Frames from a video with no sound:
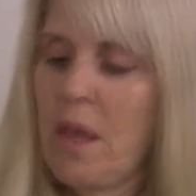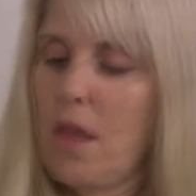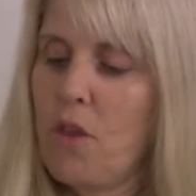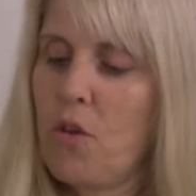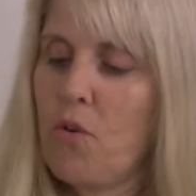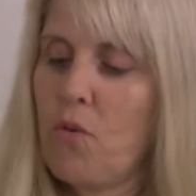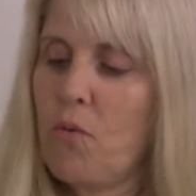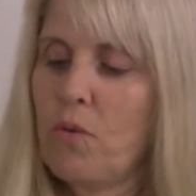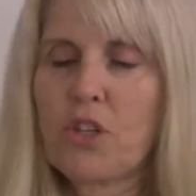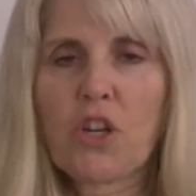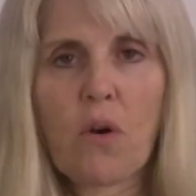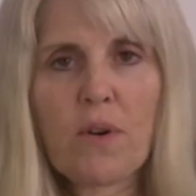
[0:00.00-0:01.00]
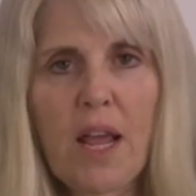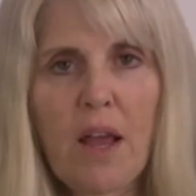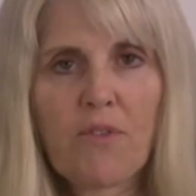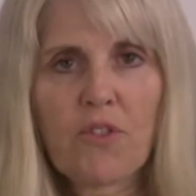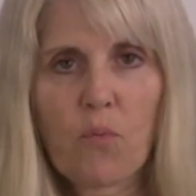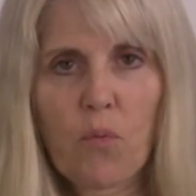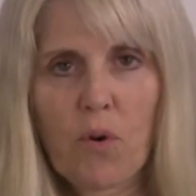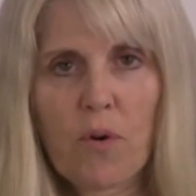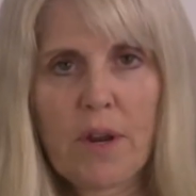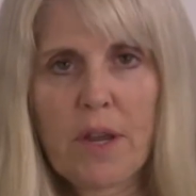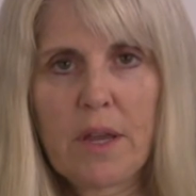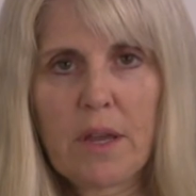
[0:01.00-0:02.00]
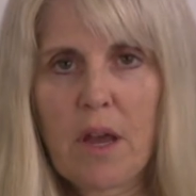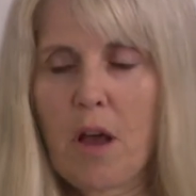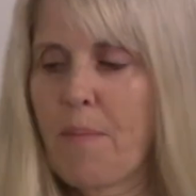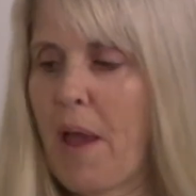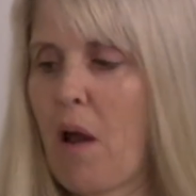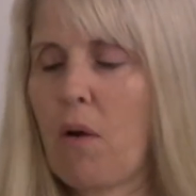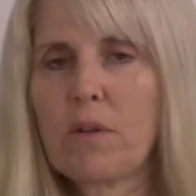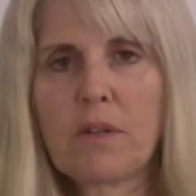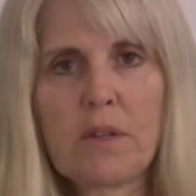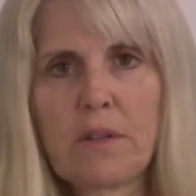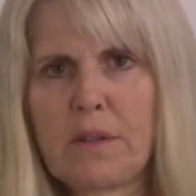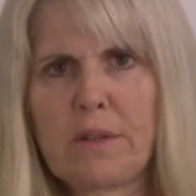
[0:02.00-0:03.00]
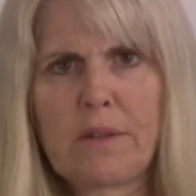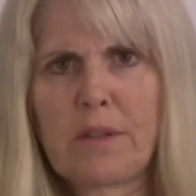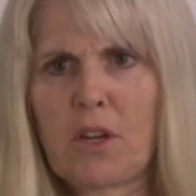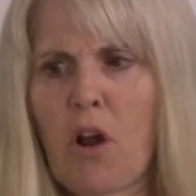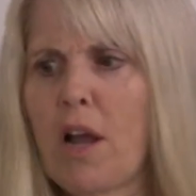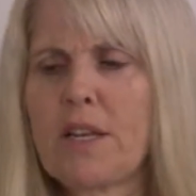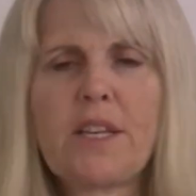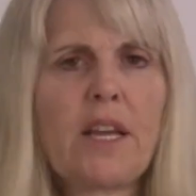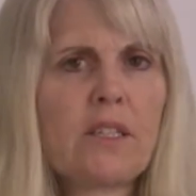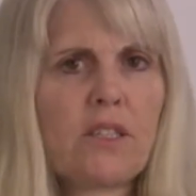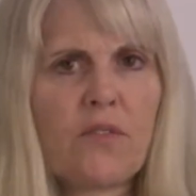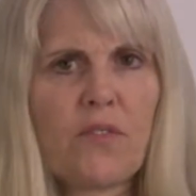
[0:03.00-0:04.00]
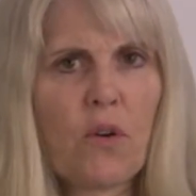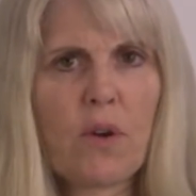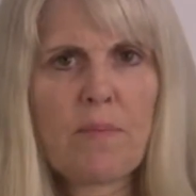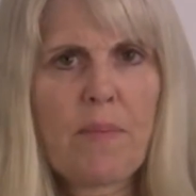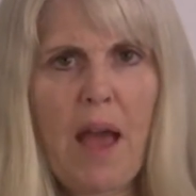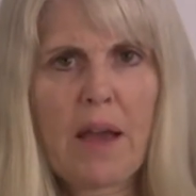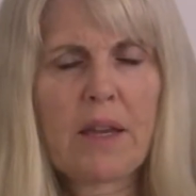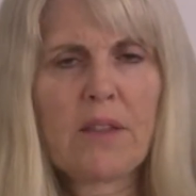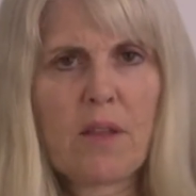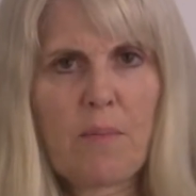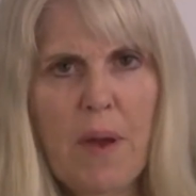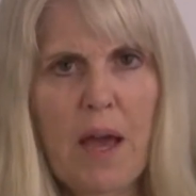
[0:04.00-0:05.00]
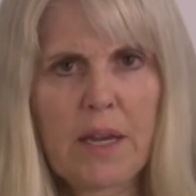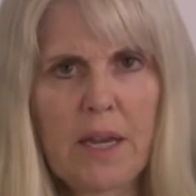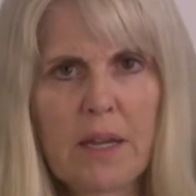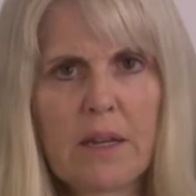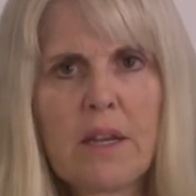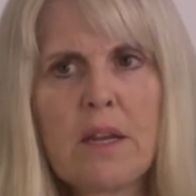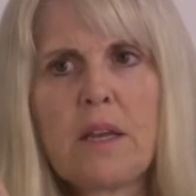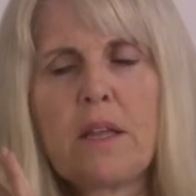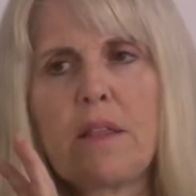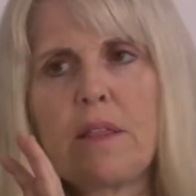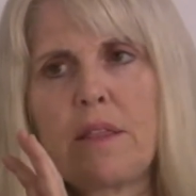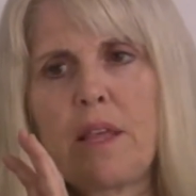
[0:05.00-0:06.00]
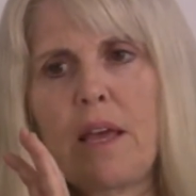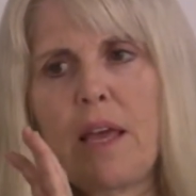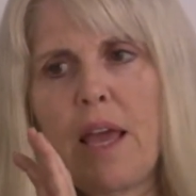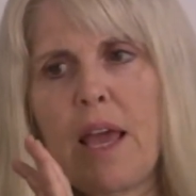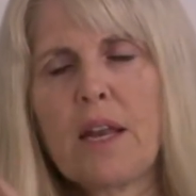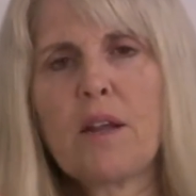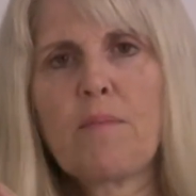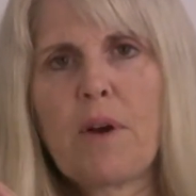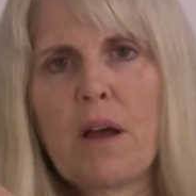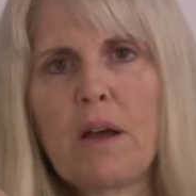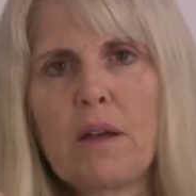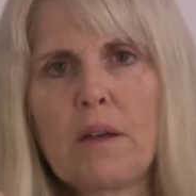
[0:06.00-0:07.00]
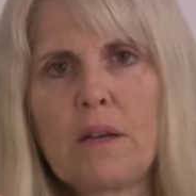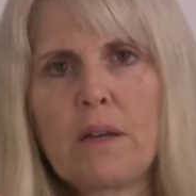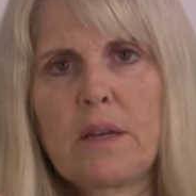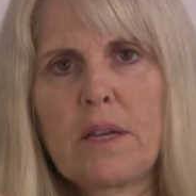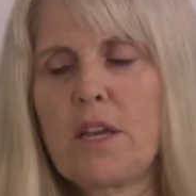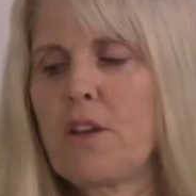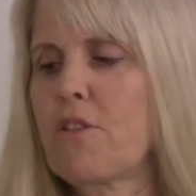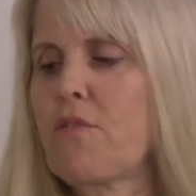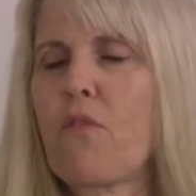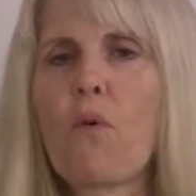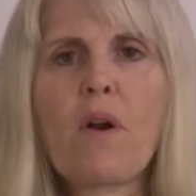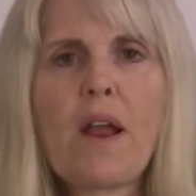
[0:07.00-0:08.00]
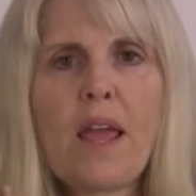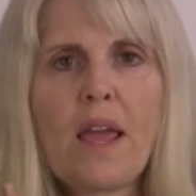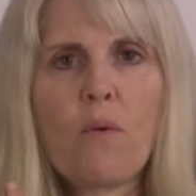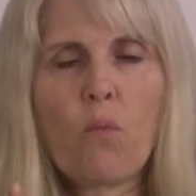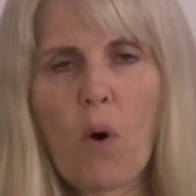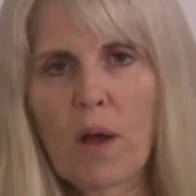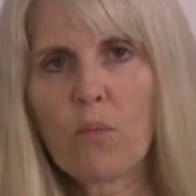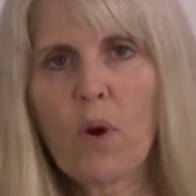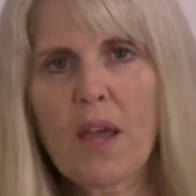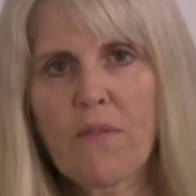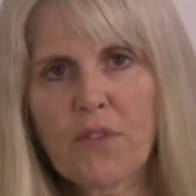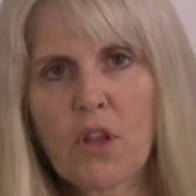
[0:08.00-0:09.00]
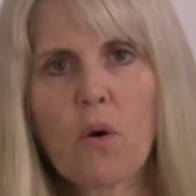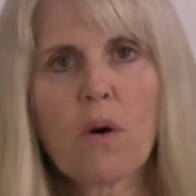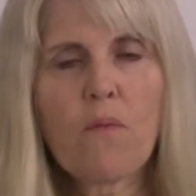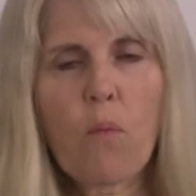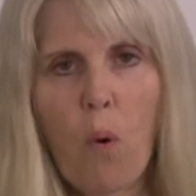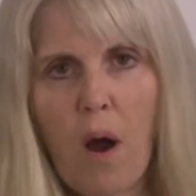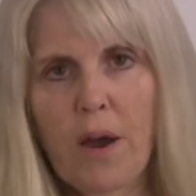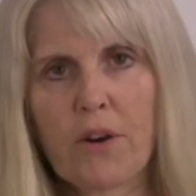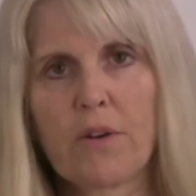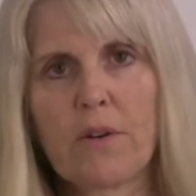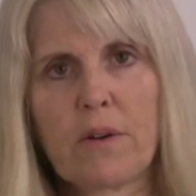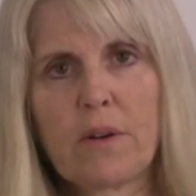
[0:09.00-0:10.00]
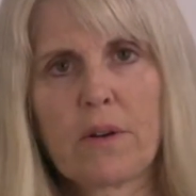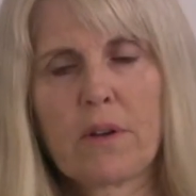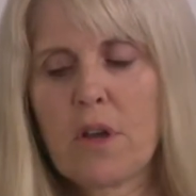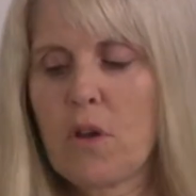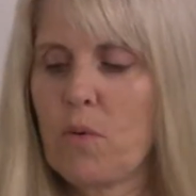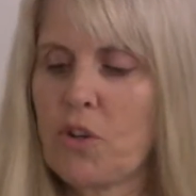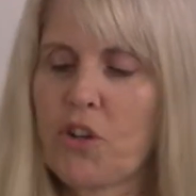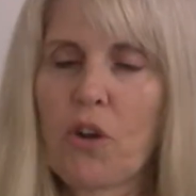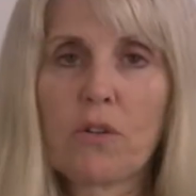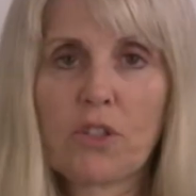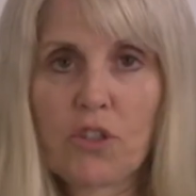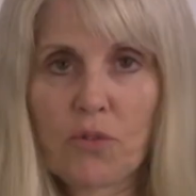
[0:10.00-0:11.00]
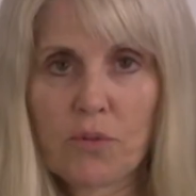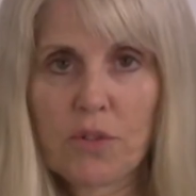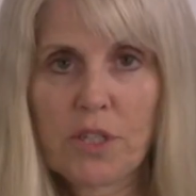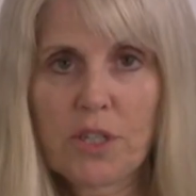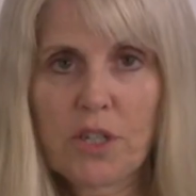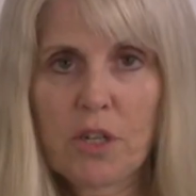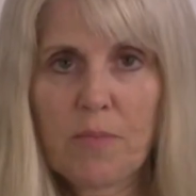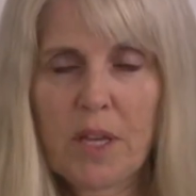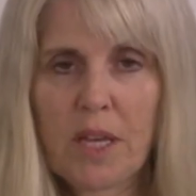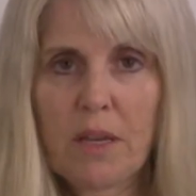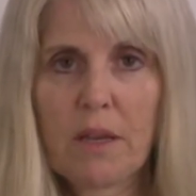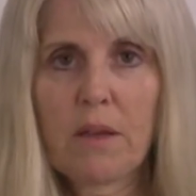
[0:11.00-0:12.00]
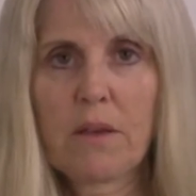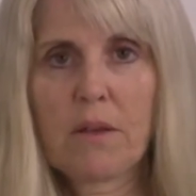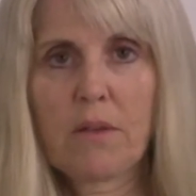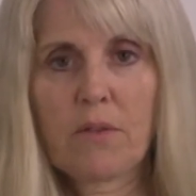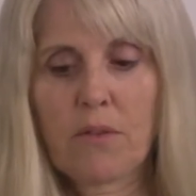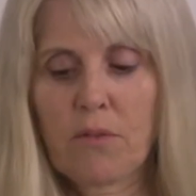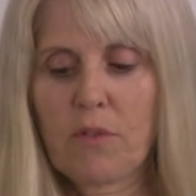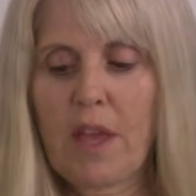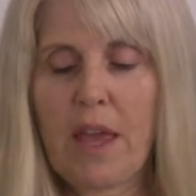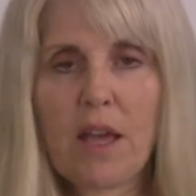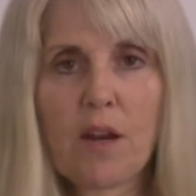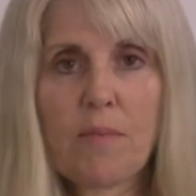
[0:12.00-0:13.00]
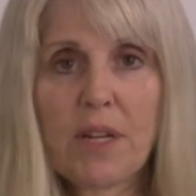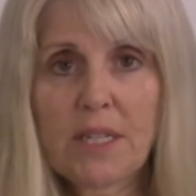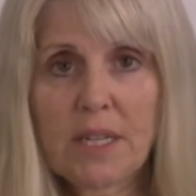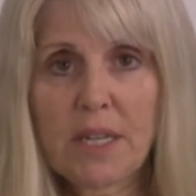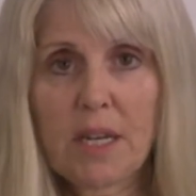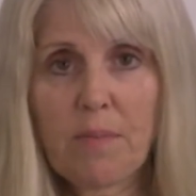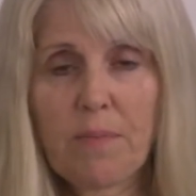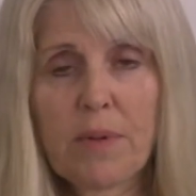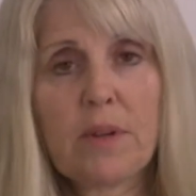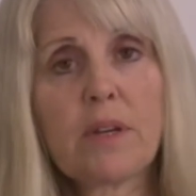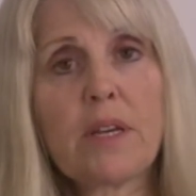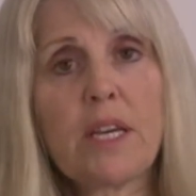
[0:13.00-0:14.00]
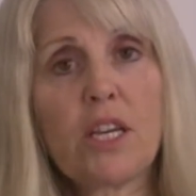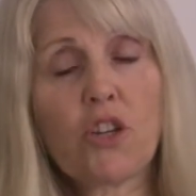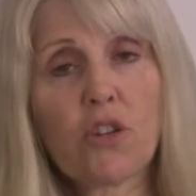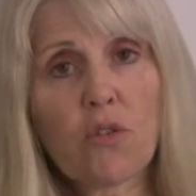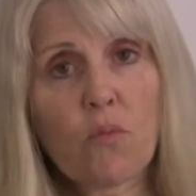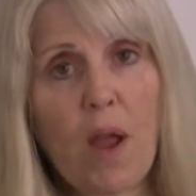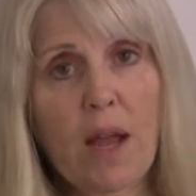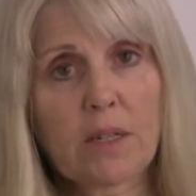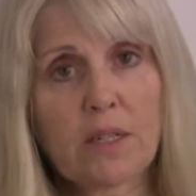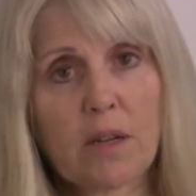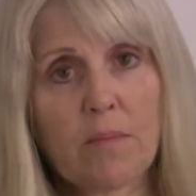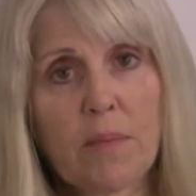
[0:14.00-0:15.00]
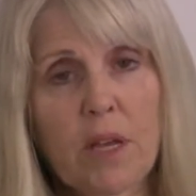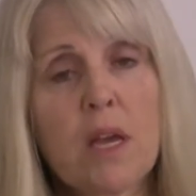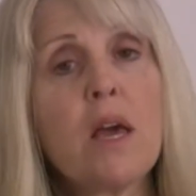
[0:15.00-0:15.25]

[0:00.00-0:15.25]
You don't have to worry about the contents flowing back in the bucket. The enema is for a one-way flow of water, which goes through the tubing, through the enema tip, into the rectum.